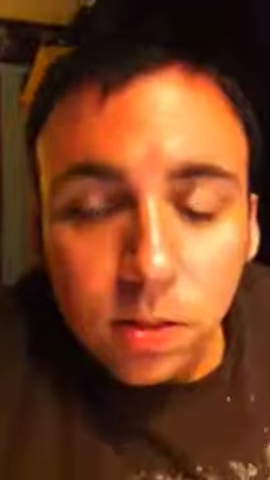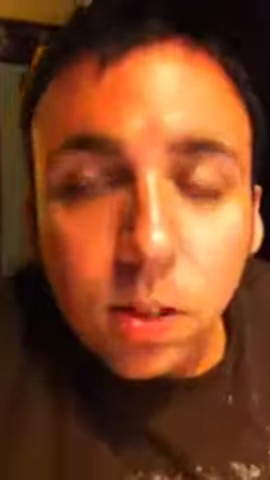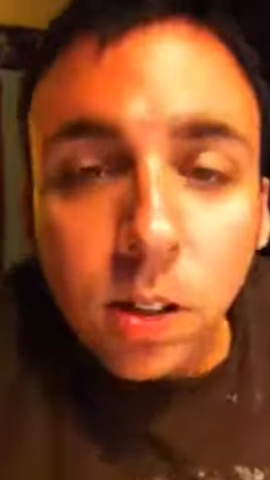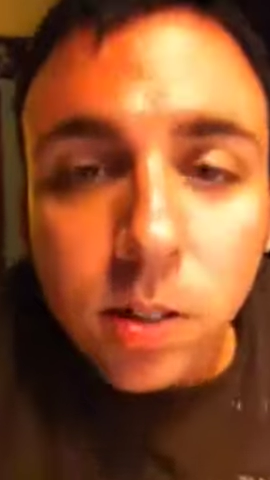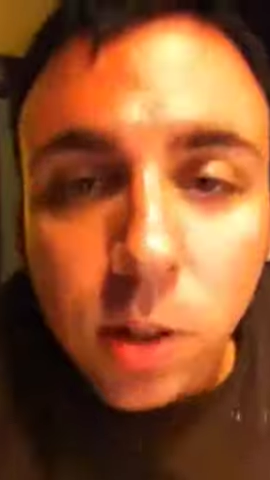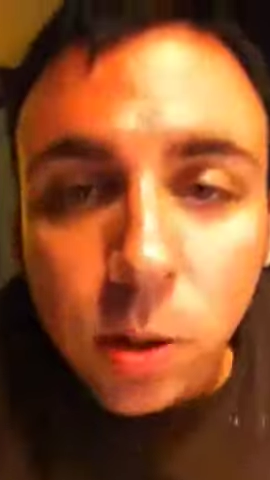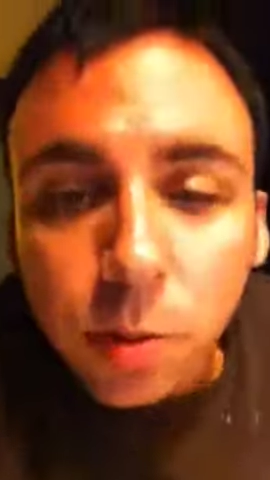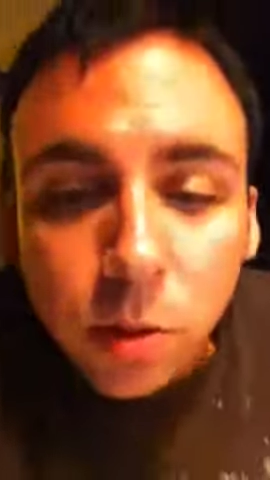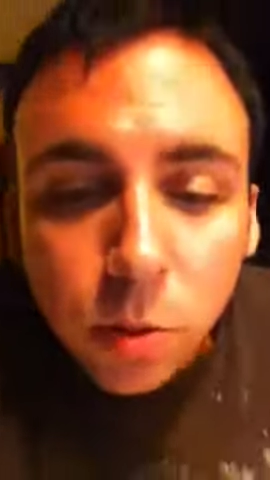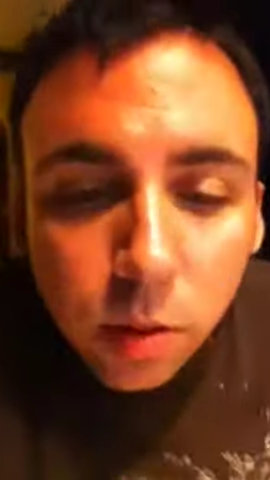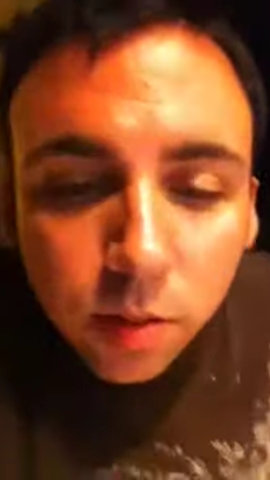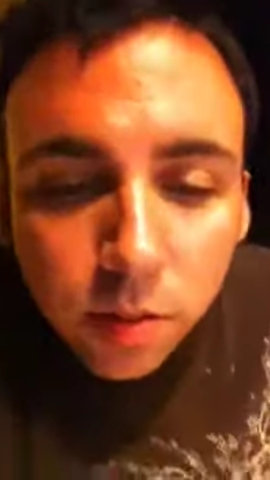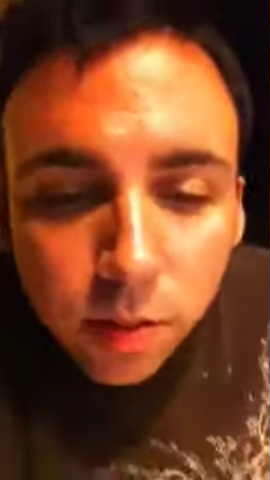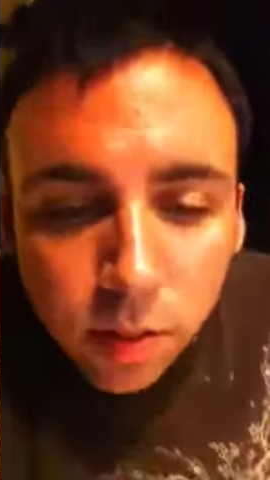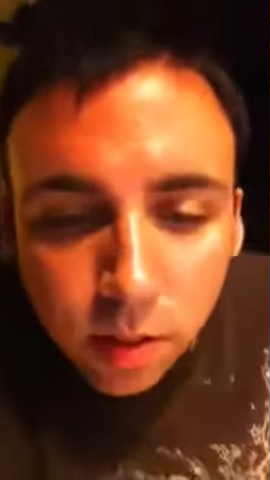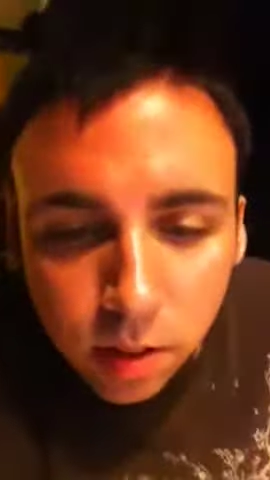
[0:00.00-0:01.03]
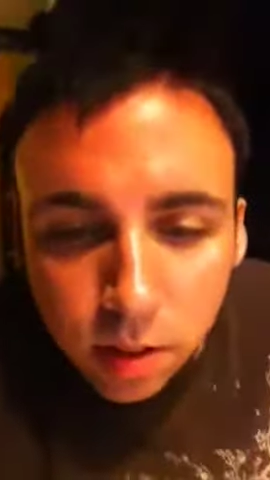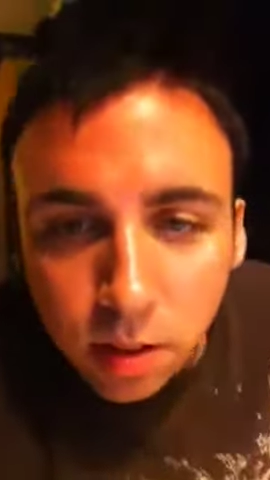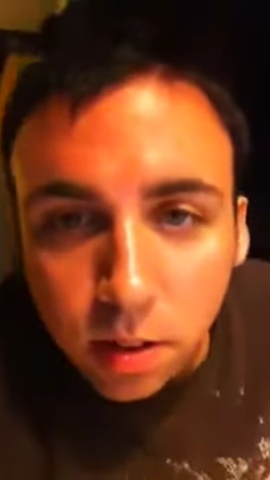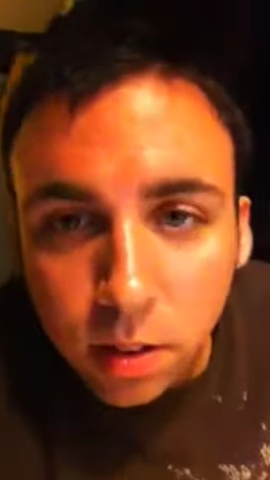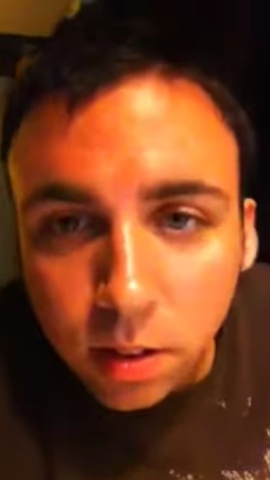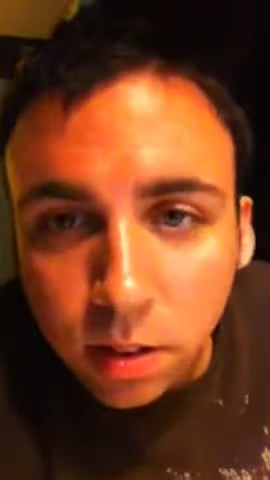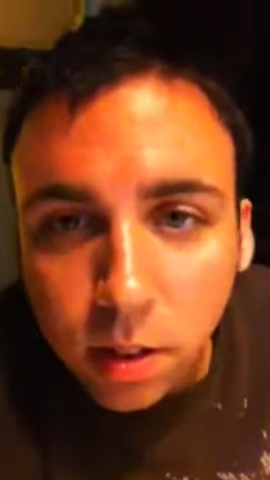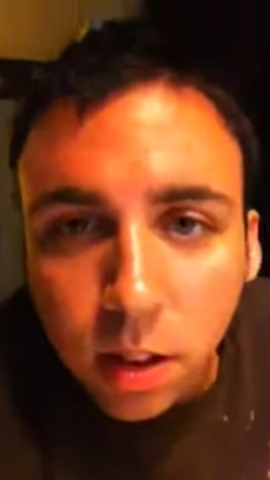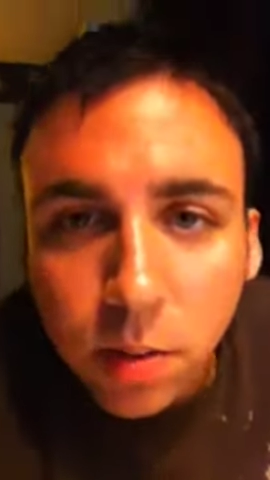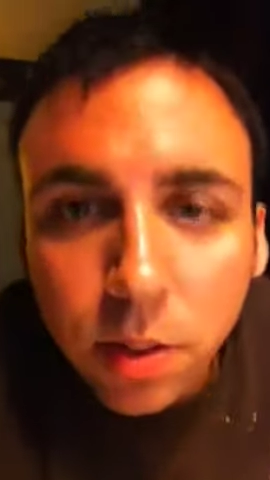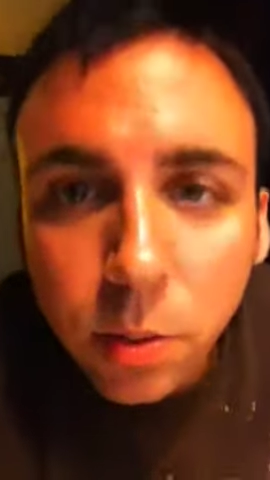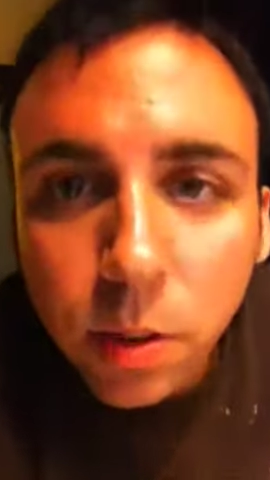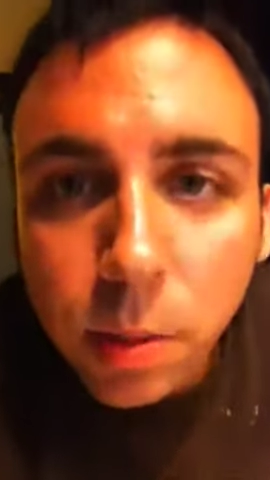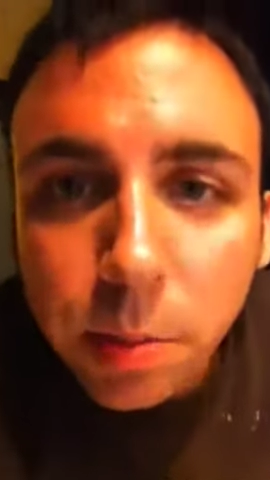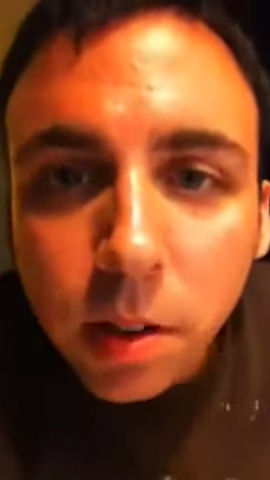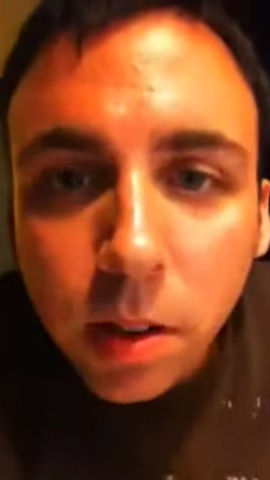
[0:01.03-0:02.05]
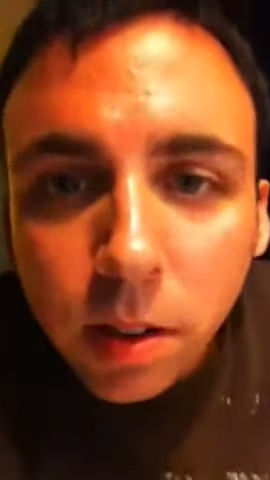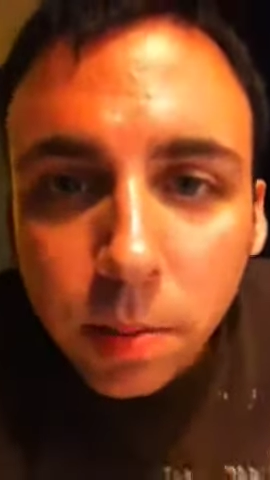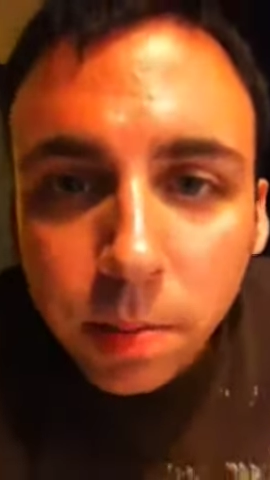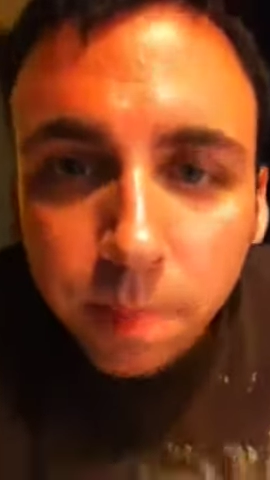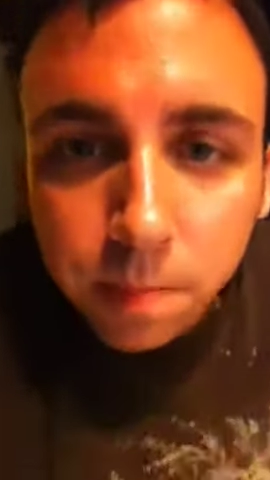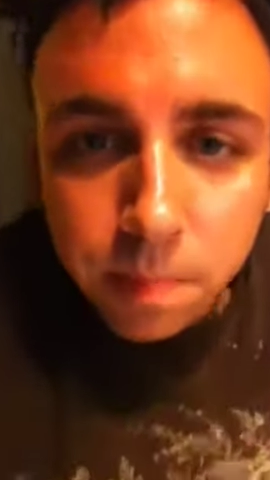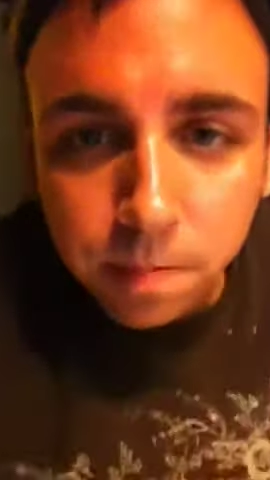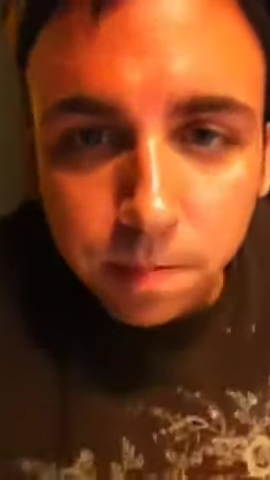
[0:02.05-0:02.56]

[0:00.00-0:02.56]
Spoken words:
October 25th, 11:08 p.m.